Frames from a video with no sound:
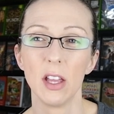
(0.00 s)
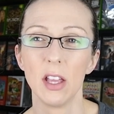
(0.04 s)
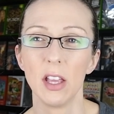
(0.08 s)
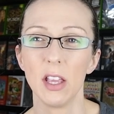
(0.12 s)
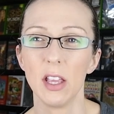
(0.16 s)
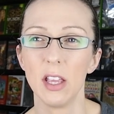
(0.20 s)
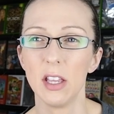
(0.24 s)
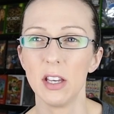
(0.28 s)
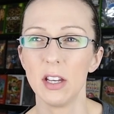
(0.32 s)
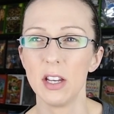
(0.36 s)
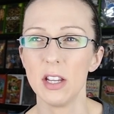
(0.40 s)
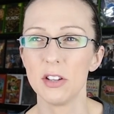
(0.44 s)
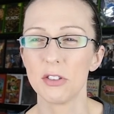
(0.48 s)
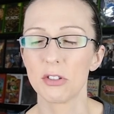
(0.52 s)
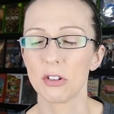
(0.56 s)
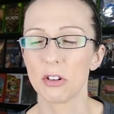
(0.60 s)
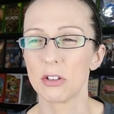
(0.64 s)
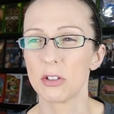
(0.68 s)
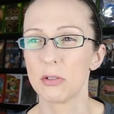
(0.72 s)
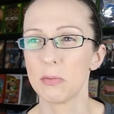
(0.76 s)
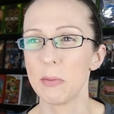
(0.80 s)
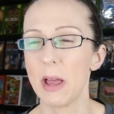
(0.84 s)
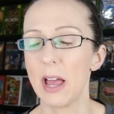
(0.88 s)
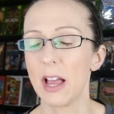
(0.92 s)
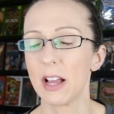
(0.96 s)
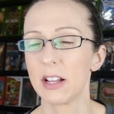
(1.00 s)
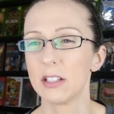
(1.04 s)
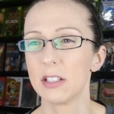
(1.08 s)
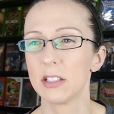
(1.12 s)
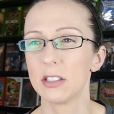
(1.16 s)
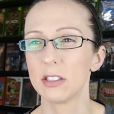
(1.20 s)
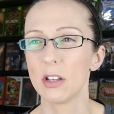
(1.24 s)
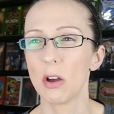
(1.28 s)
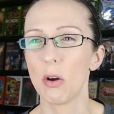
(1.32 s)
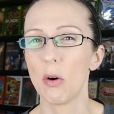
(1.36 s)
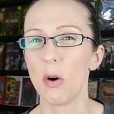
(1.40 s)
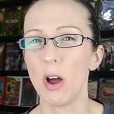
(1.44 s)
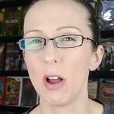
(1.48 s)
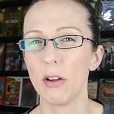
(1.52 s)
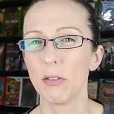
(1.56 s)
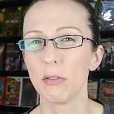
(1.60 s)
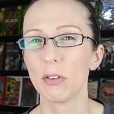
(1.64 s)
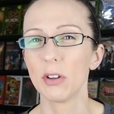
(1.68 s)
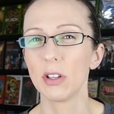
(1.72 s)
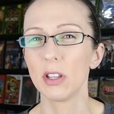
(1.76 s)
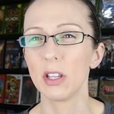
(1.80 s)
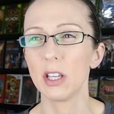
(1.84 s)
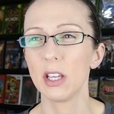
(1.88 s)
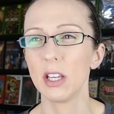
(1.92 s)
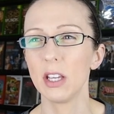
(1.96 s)
in introspect, so I
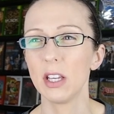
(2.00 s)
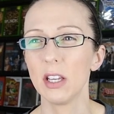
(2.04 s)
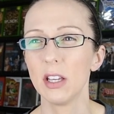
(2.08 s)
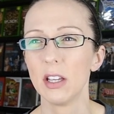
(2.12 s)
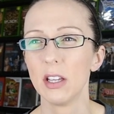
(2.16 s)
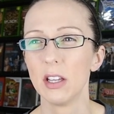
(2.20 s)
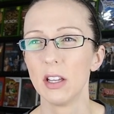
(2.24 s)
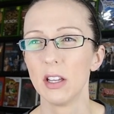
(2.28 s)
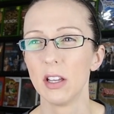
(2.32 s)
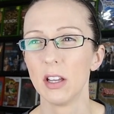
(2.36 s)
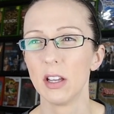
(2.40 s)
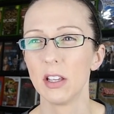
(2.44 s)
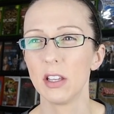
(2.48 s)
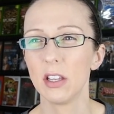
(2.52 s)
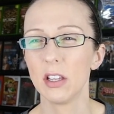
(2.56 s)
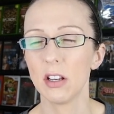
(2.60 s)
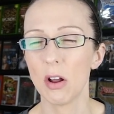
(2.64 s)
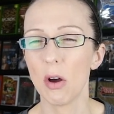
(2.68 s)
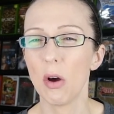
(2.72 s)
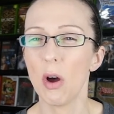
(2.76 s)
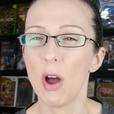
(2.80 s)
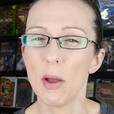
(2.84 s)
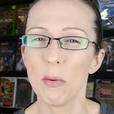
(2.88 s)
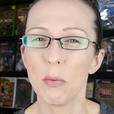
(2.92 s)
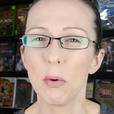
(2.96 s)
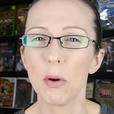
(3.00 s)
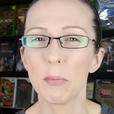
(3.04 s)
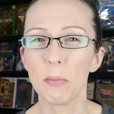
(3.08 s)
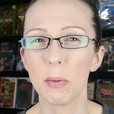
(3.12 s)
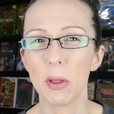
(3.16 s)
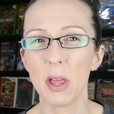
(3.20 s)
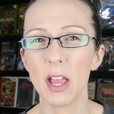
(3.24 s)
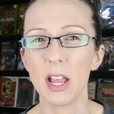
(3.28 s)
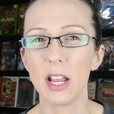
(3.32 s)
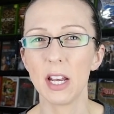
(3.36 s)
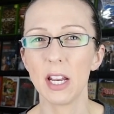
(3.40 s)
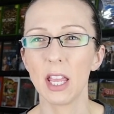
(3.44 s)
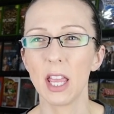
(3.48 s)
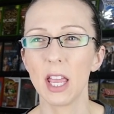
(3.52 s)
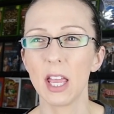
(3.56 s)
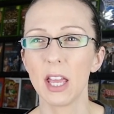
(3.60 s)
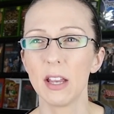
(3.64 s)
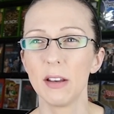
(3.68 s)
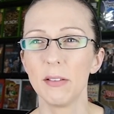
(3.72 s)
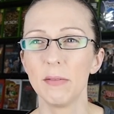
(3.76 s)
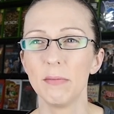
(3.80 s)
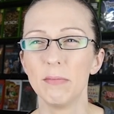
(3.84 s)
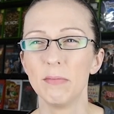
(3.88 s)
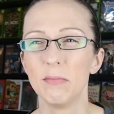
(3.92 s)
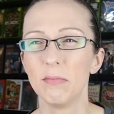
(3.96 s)
really, you know, I would play it
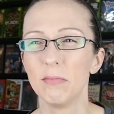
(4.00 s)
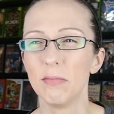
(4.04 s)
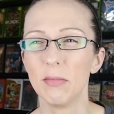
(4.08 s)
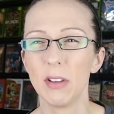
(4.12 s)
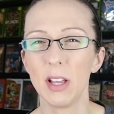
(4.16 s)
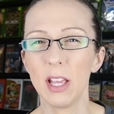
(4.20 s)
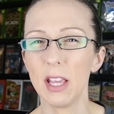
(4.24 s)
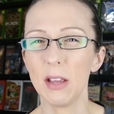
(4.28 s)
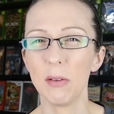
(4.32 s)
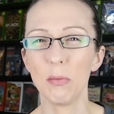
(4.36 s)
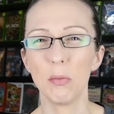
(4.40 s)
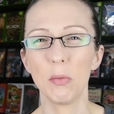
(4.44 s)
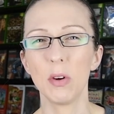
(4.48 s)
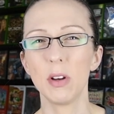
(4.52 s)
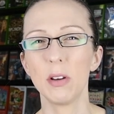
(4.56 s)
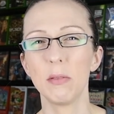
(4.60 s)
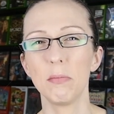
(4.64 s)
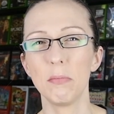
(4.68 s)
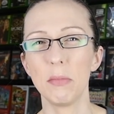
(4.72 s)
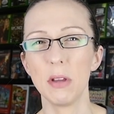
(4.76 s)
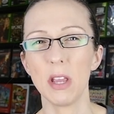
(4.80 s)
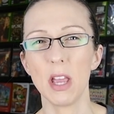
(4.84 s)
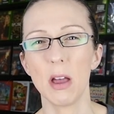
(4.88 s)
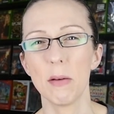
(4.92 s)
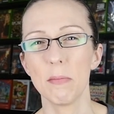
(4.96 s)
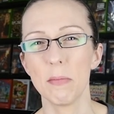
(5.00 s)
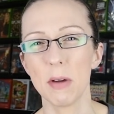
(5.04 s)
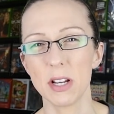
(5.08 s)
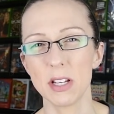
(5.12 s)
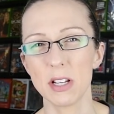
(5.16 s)
again. It wouldn't be on my